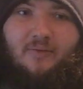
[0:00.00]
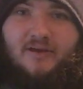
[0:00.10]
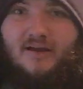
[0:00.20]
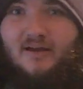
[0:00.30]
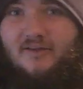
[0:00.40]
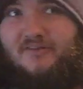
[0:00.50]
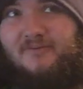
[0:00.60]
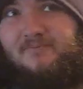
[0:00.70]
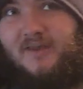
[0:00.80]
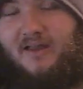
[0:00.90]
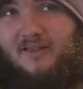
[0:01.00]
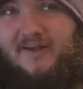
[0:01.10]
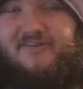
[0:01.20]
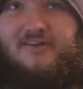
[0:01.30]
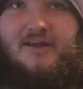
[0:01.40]
because
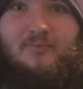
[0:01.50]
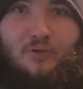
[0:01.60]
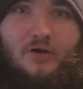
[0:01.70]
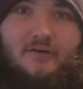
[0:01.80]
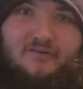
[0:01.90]
unless they put